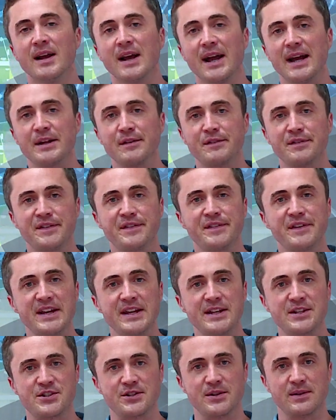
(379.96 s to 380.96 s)
And it
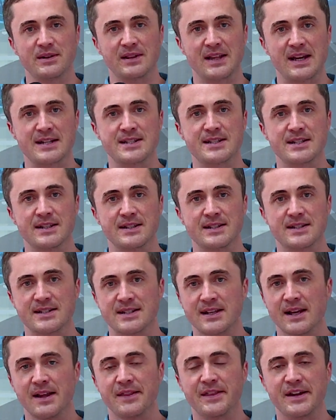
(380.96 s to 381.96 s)
feeds you
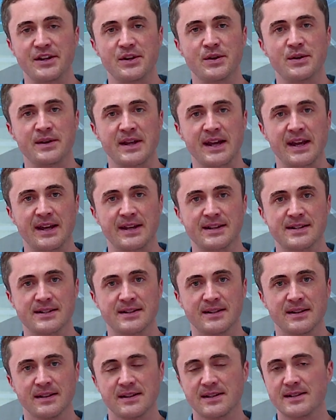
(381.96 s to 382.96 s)
lessons that you need.
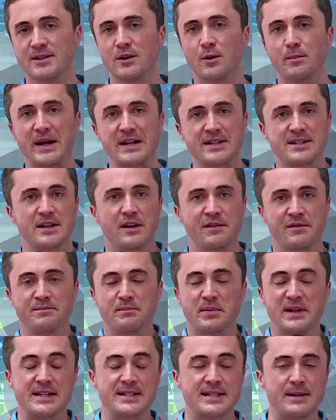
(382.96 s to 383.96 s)
This is all based
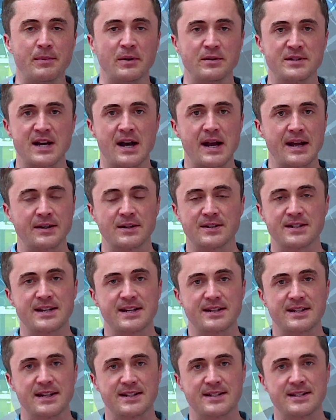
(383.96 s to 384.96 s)
off pretty simple
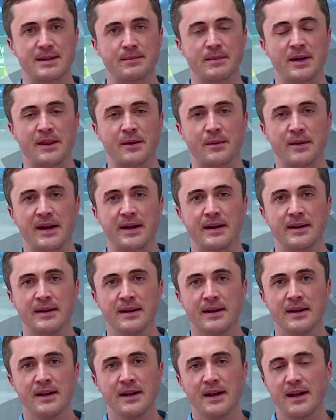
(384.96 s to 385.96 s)
diagnostic testing, by the way,
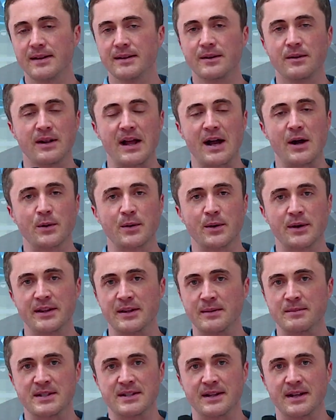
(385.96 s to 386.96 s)
and little
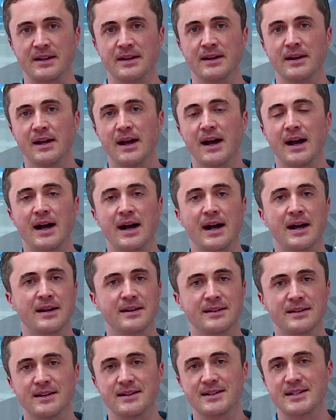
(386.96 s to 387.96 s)
algorithms
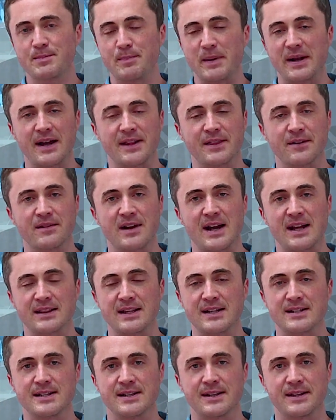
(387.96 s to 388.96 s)
that spit out the right
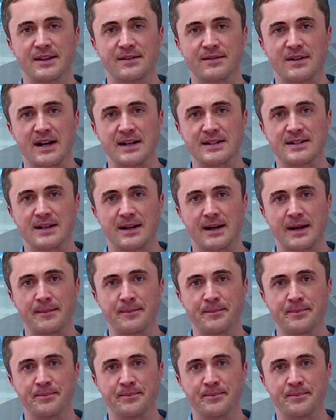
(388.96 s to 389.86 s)
lesson at the right time.